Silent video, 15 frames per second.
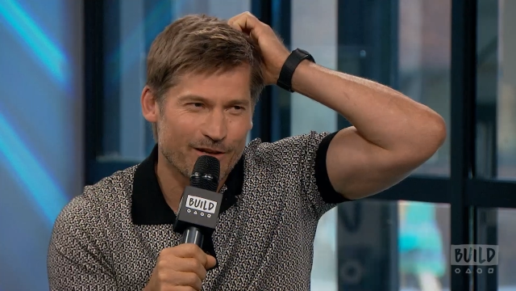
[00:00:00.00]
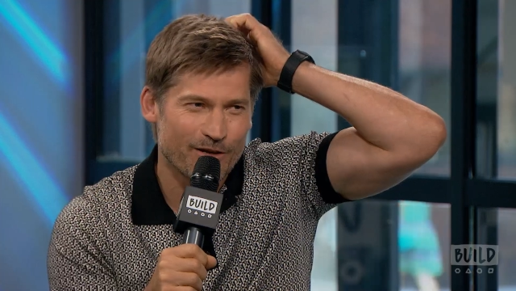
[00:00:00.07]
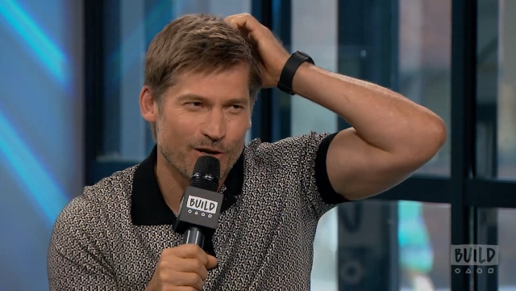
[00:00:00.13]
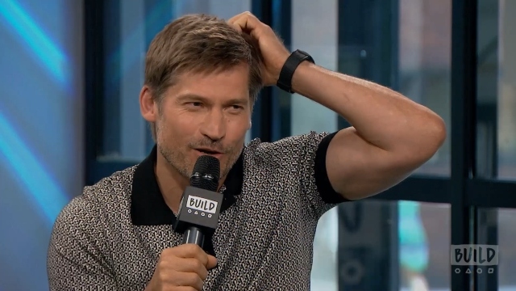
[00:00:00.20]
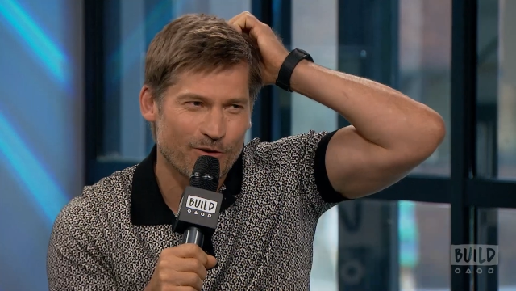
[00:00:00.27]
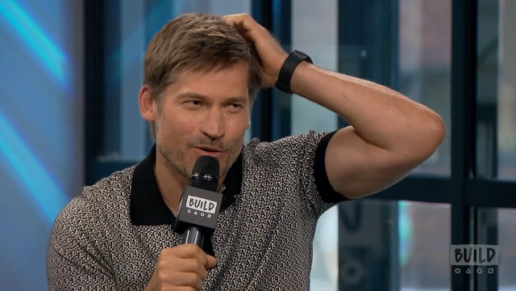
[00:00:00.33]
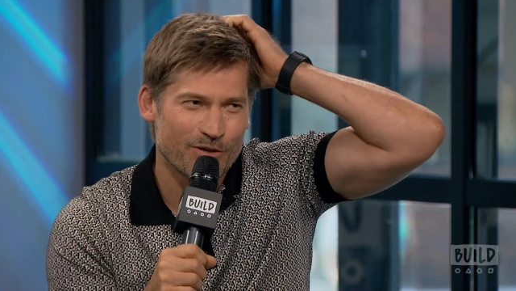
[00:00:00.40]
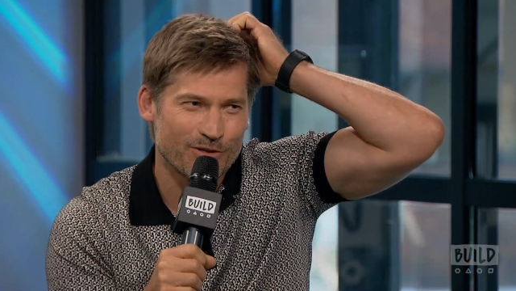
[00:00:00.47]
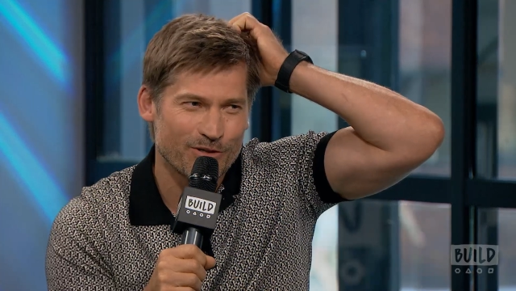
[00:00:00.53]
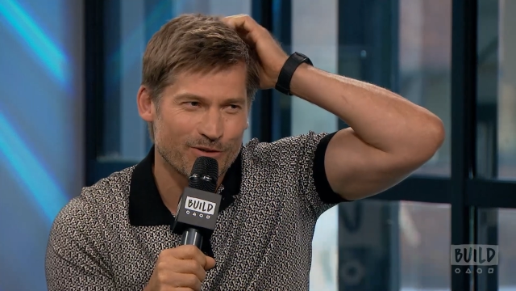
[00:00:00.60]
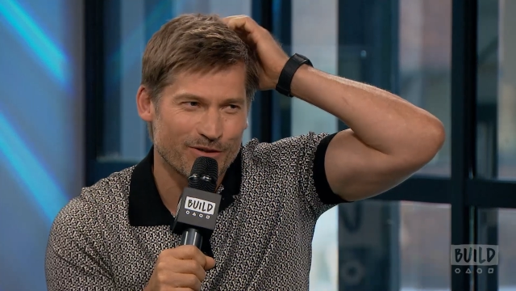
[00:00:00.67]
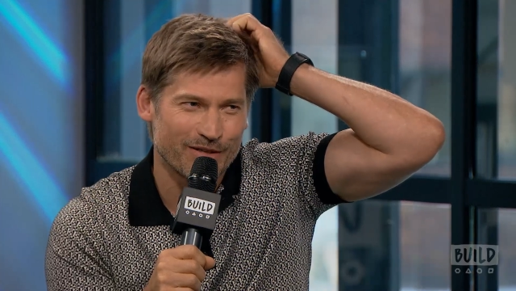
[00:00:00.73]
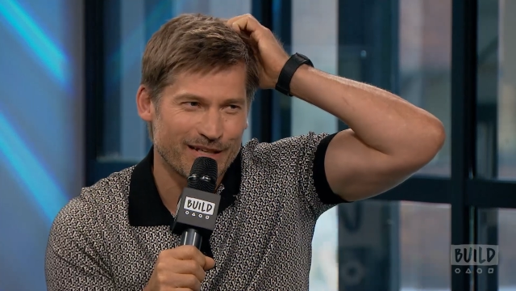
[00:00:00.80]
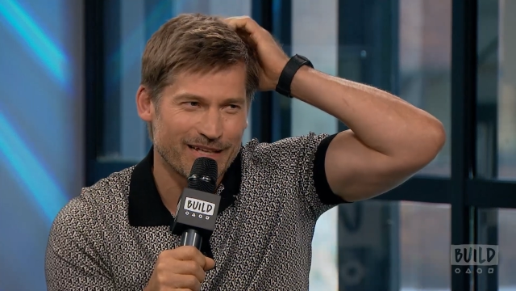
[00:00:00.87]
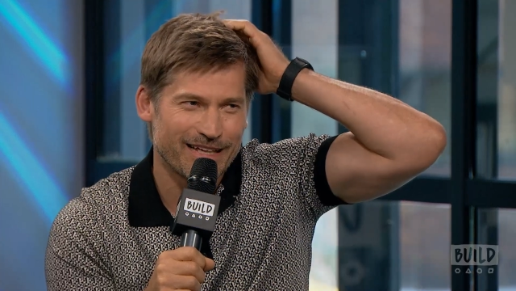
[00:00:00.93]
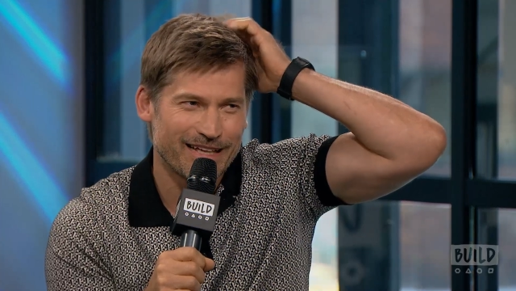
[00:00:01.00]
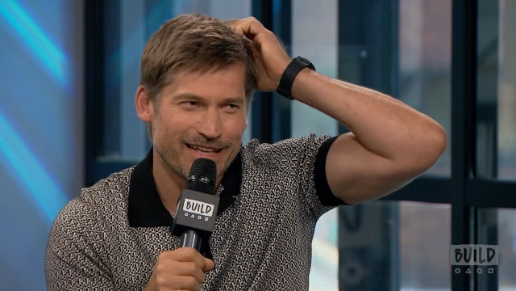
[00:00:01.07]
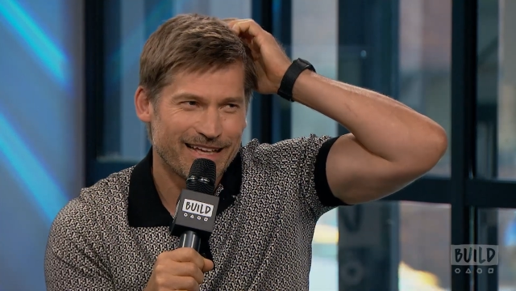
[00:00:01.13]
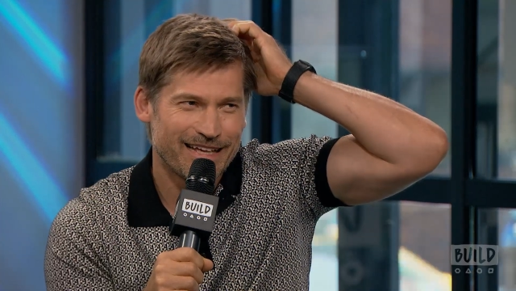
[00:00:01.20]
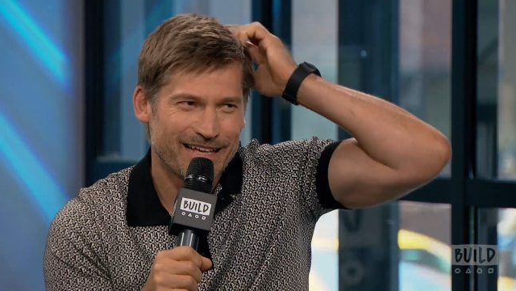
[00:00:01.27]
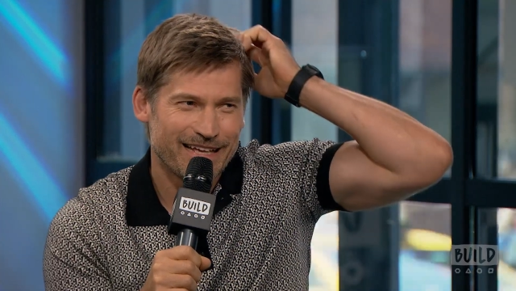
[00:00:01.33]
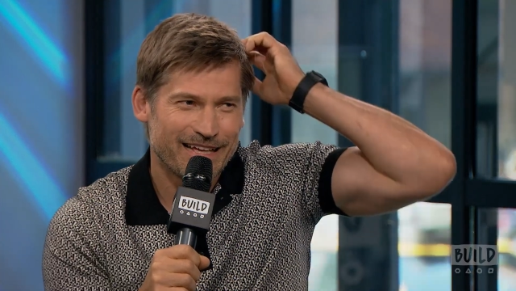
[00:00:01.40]
know what you're what, what
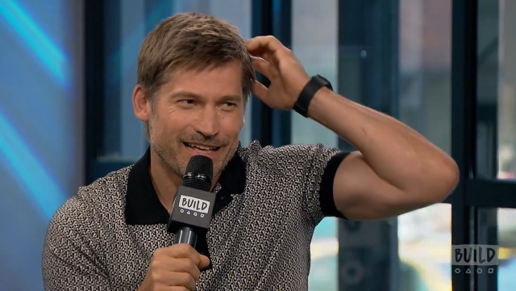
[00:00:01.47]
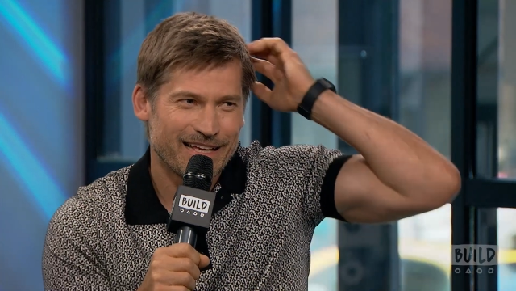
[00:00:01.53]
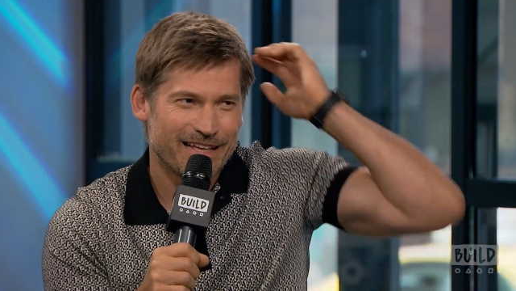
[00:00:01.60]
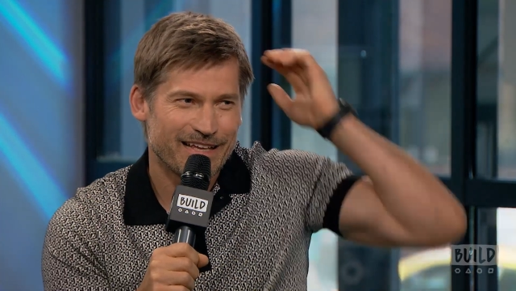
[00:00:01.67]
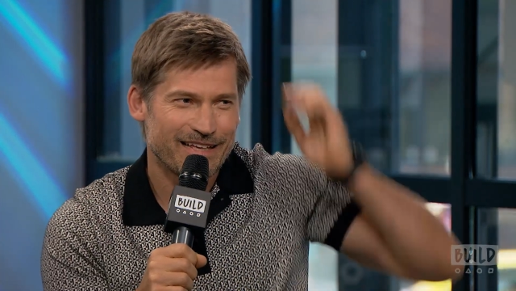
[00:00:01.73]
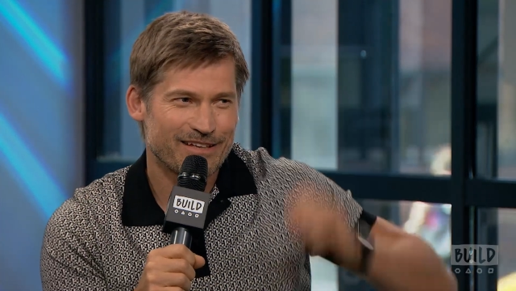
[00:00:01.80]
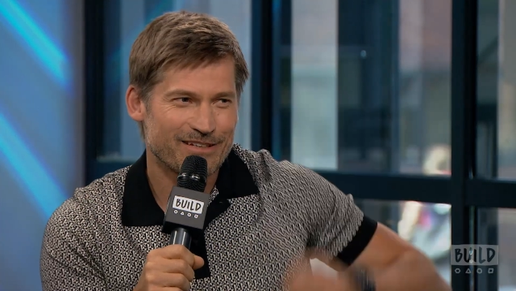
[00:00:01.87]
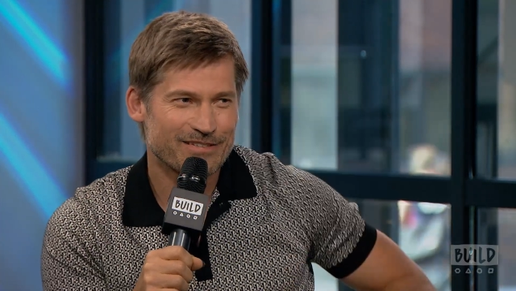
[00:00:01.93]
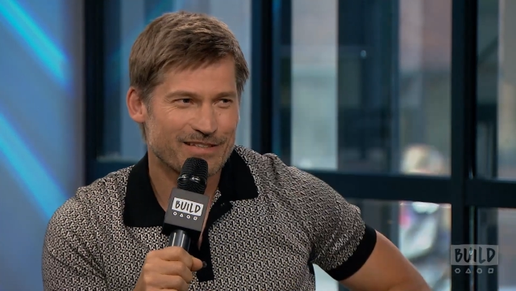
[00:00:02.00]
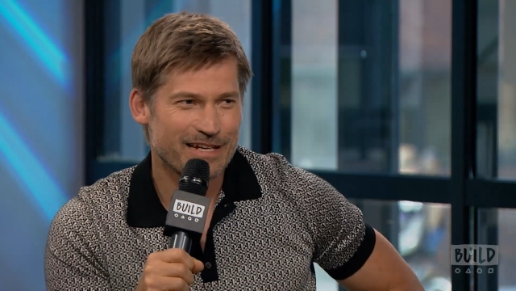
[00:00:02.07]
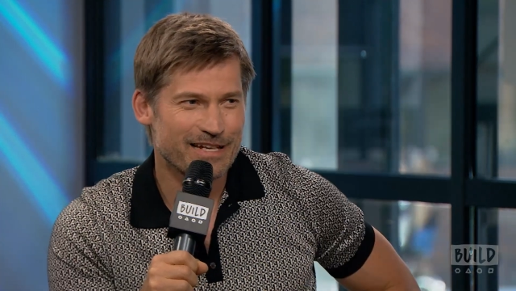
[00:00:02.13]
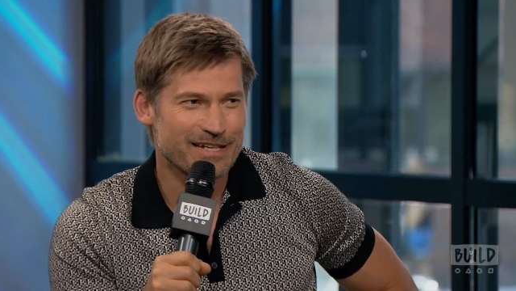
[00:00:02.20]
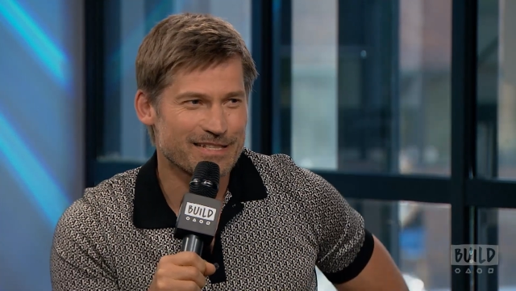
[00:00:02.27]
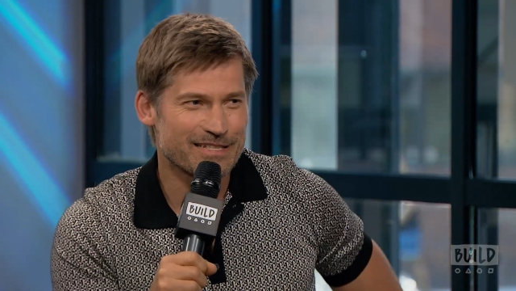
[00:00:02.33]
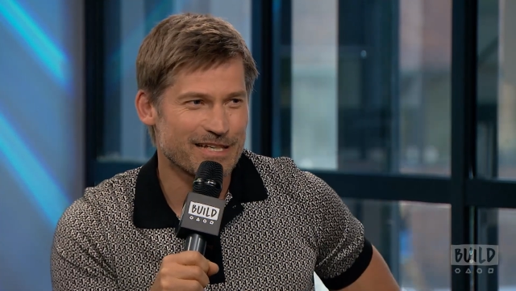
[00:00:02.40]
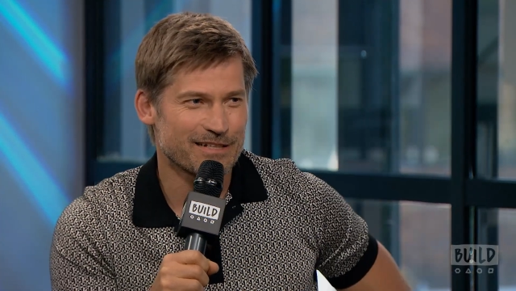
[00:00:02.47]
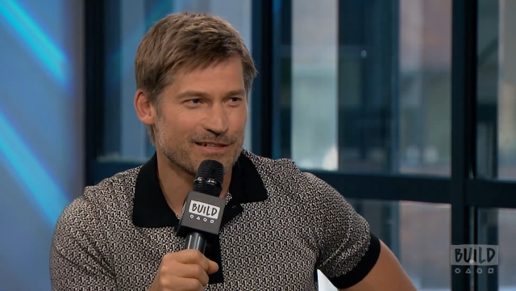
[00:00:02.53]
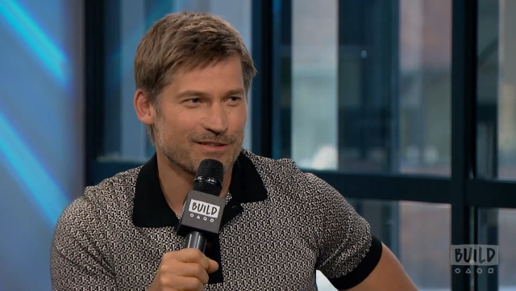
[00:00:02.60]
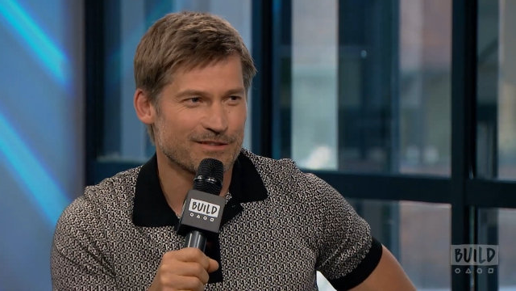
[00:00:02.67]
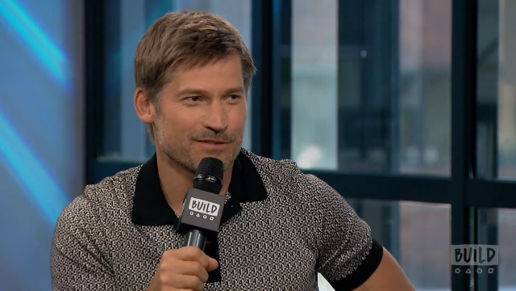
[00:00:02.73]
that means? You're sending yeah. a signal.